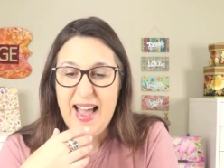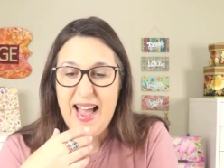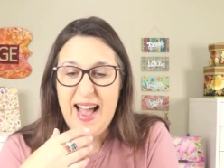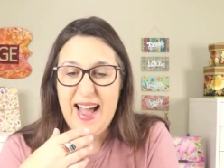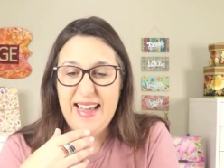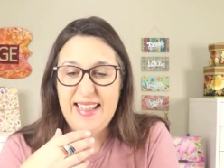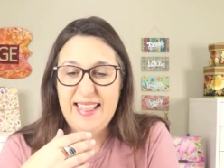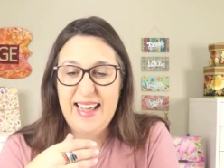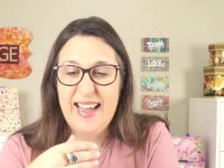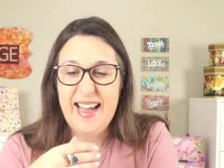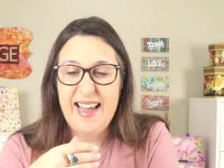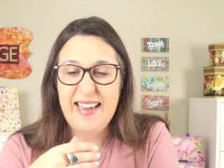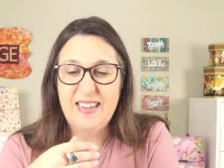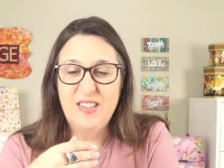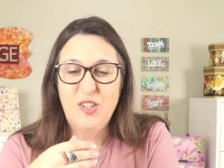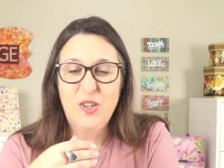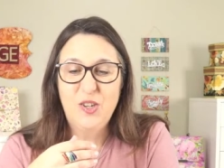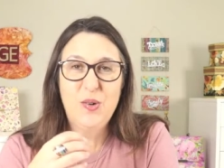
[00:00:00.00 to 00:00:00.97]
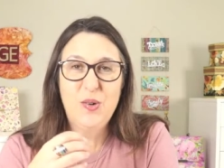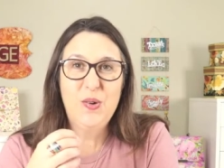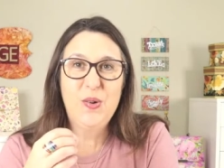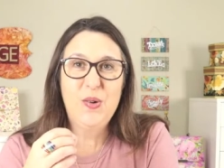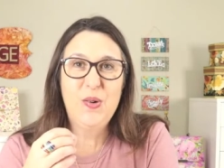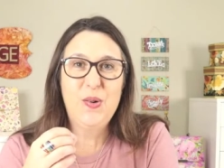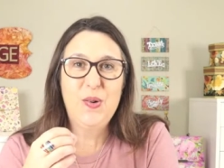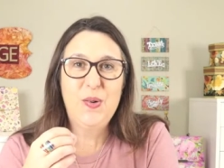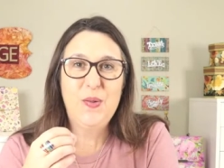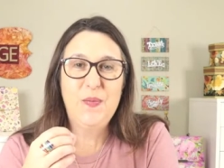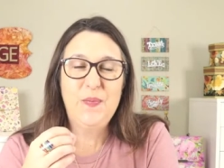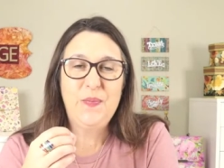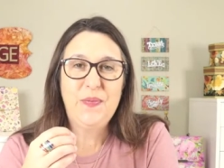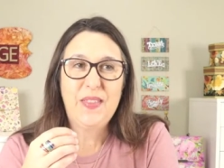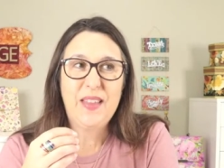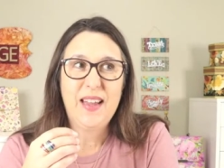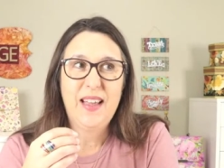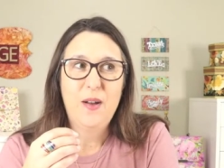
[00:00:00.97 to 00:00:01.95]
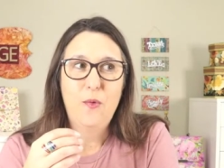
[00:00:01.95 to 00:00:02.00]
I like to
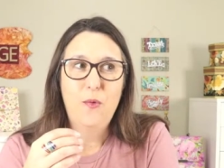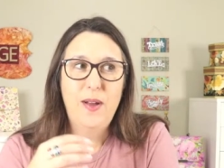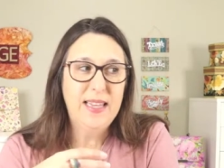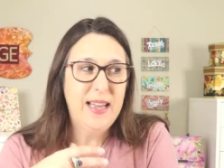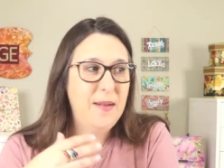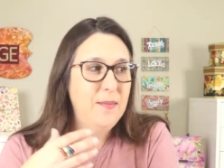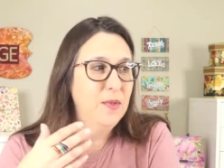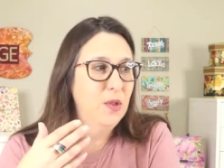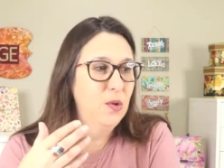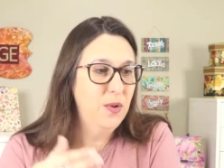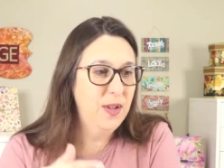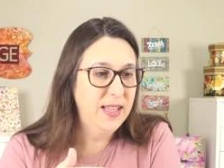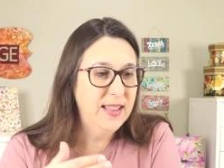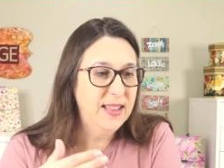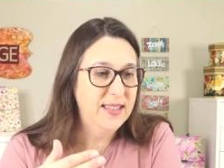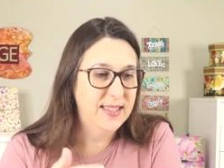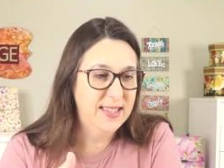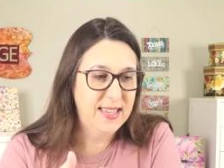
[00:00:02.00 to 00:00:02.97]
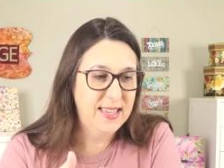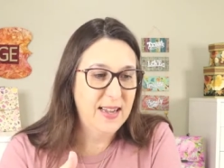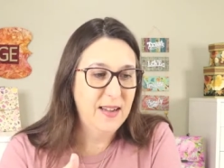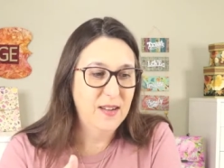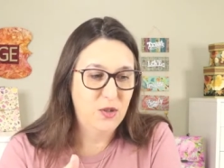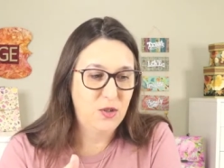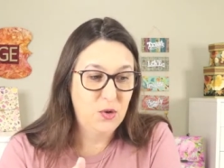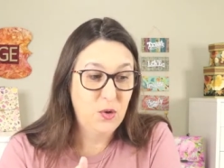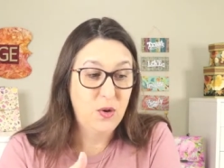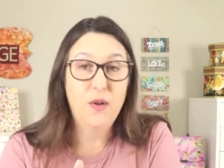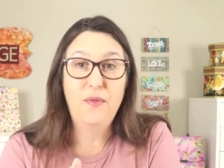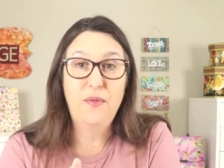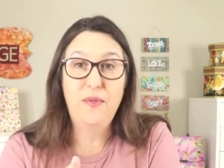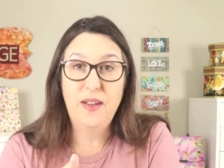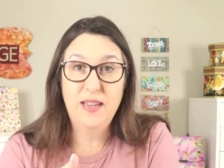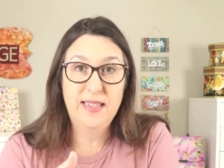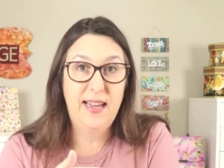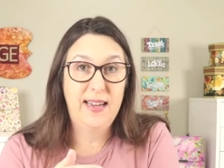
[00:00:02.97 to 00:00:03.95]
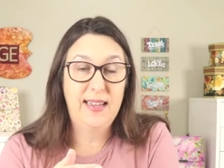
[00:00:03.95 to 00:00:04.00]
when I'm doing sort of
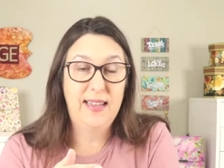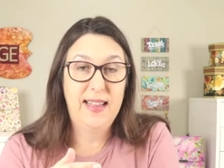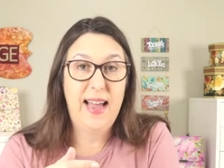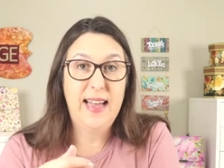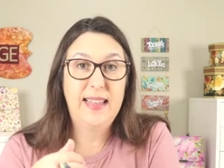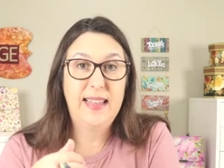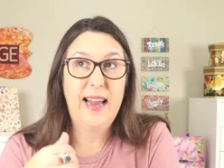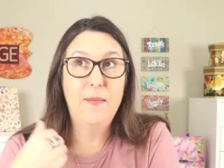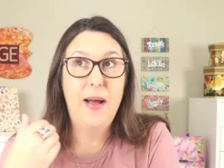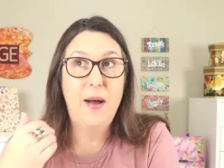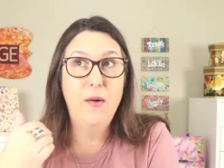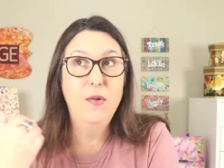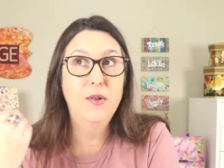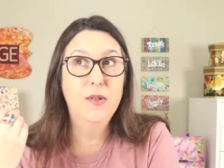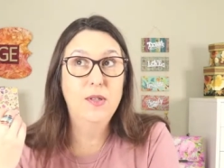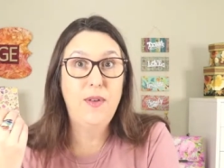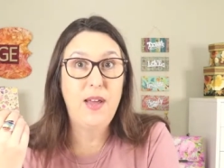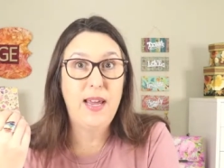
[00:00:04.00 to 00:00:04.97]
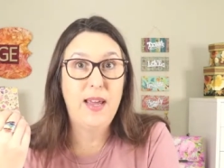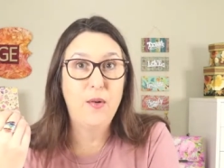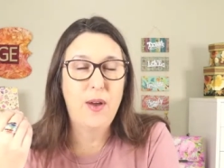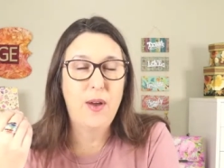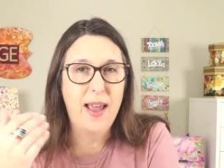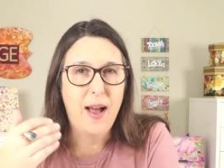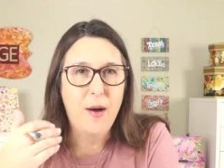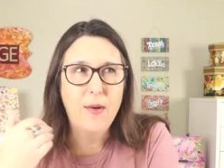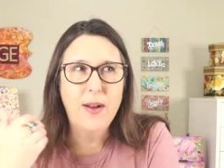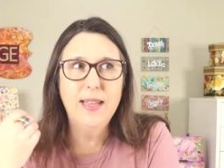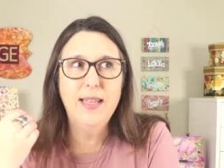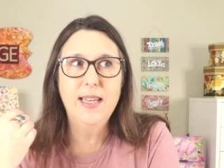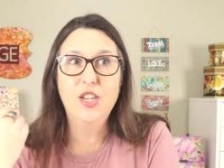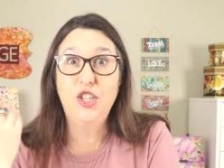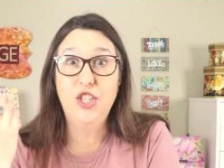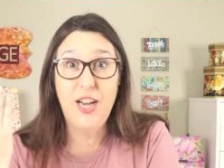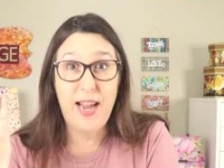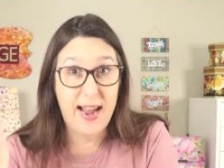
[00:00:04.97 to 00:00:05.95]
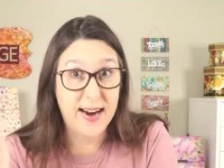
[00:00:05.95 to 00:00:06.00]
things like that, I'm always thinking, okay, how can I
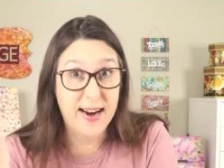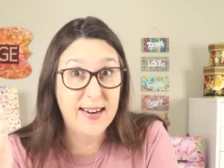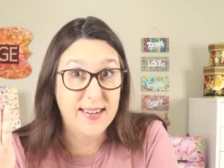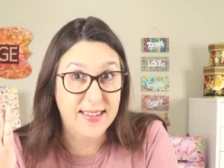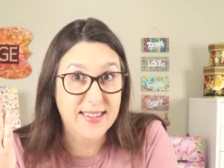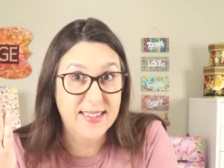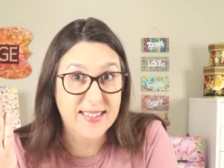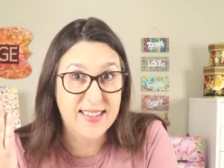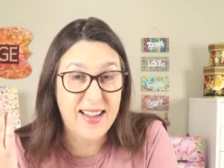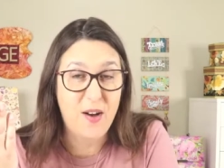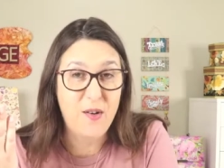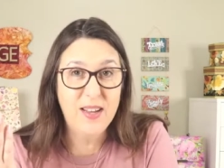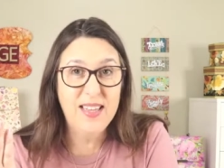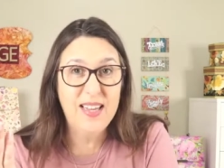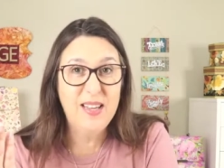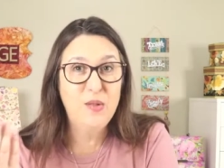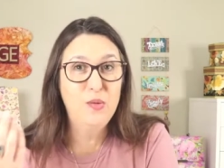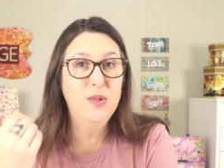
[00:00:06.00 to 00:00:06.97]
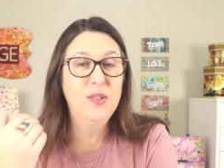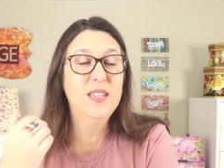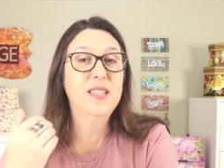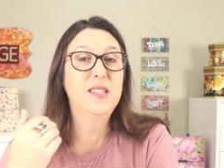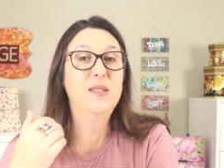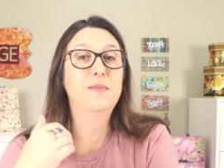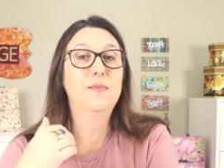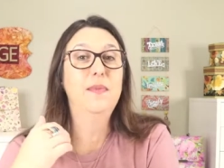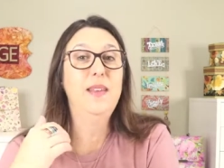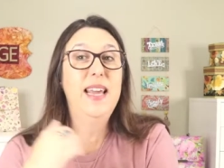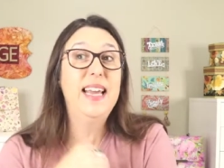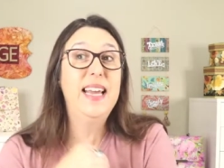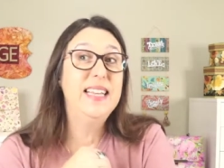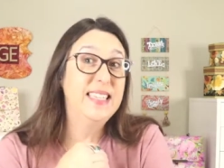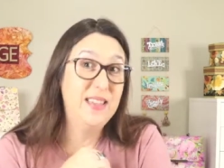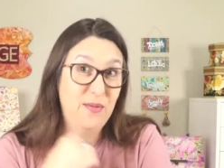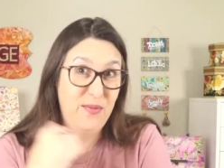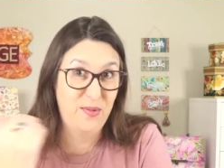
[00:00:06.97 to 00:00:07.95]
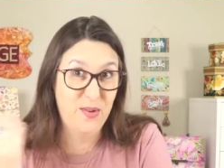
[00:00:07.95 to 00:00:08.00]
share this? How can I do this
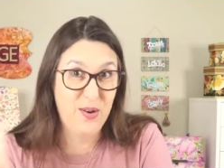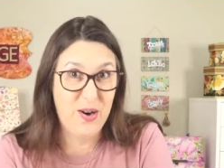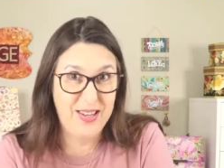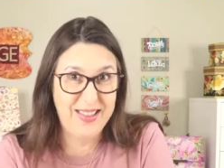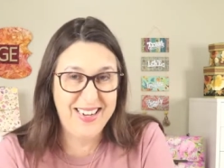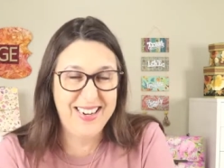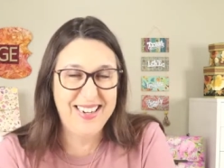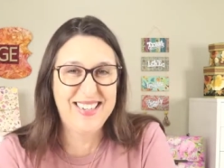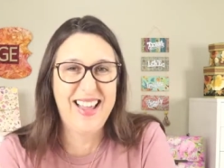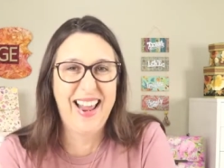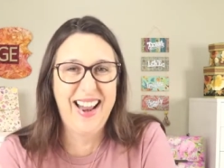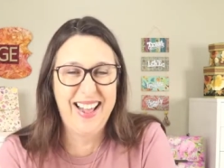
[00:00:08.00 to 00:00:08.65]
easy for others,